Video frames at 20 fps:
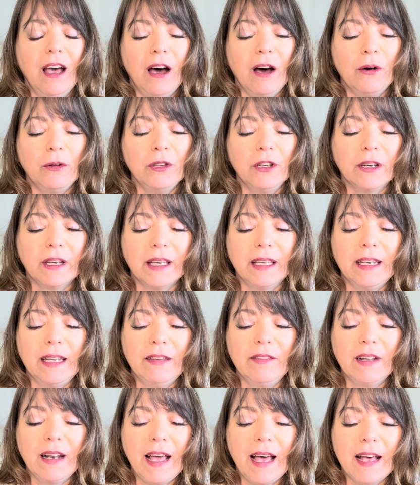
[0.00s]
Oh, look, it
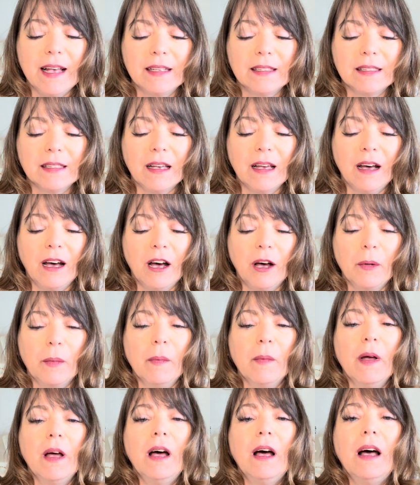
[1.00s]
even has a
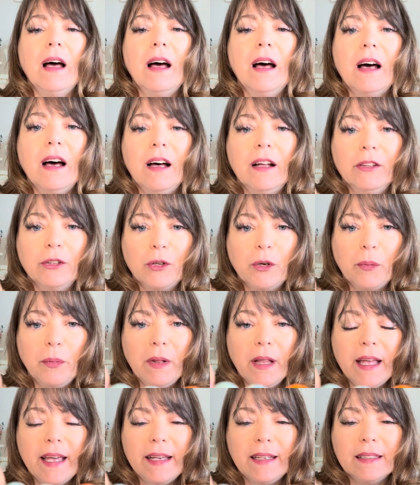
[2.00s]
little
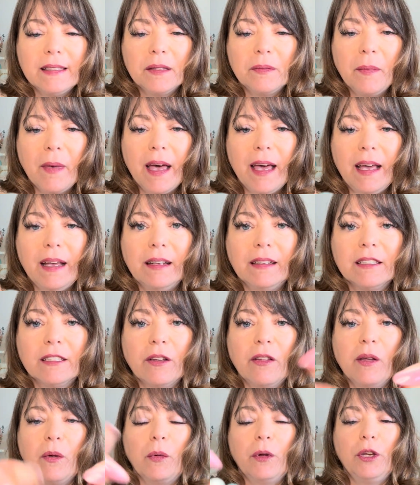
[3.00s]
place made so
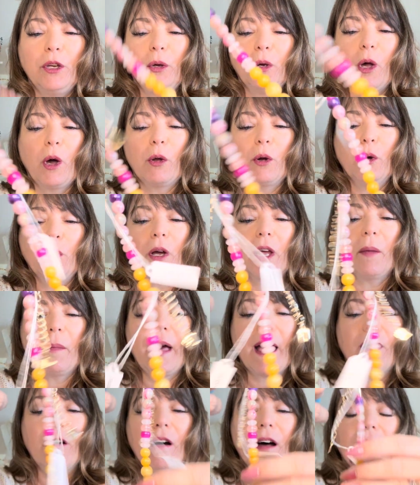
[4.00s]
that when you go to hook it
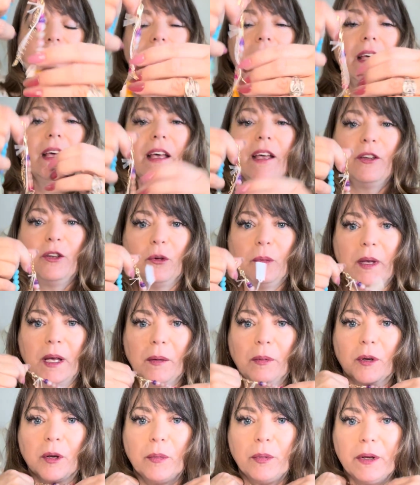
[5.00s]
back on, you'll be
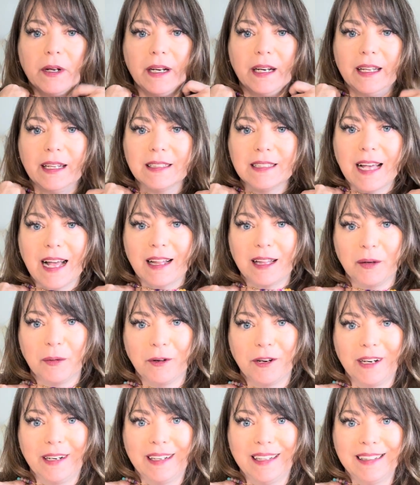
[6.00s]
able to put it exactly
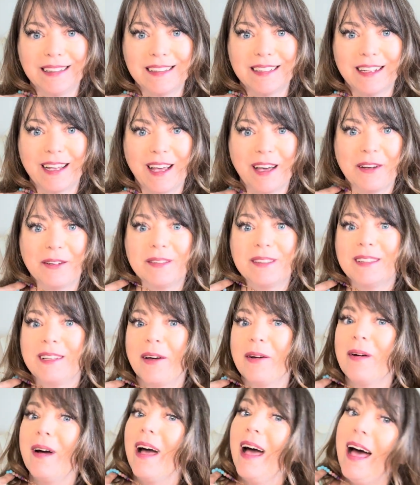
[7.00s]
where it needs to go. So
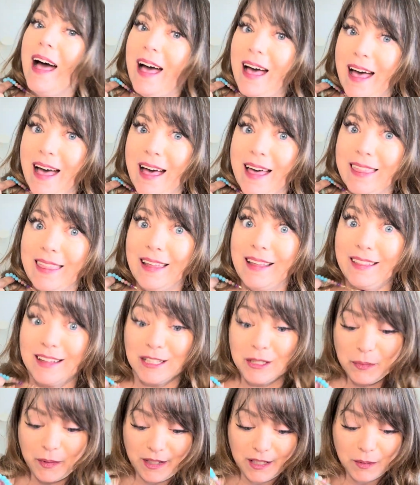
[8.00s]
I think
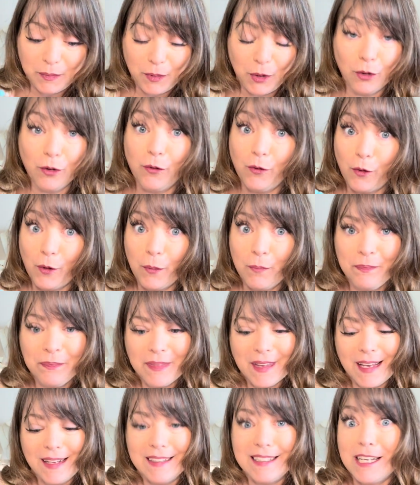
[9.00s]
this one is beautiful.
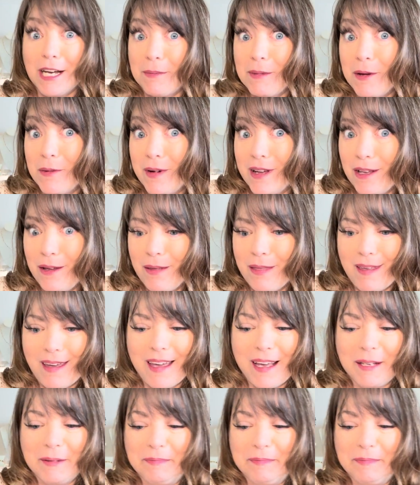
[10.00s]
Tell me what you think.